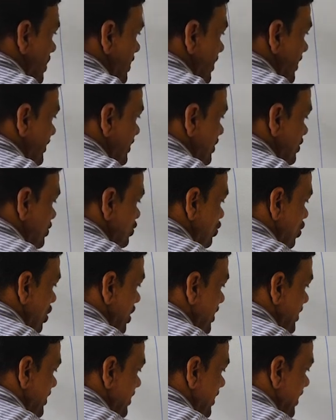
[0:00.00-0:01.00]
Let us
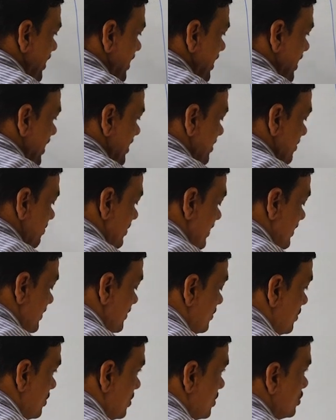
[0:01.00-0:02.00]
join A and B.
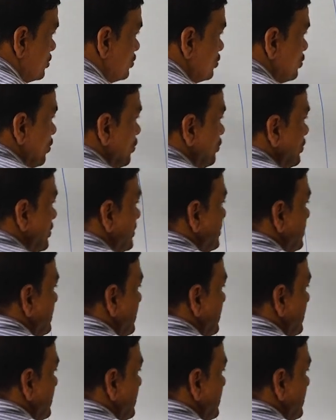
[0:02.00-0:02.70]
So, this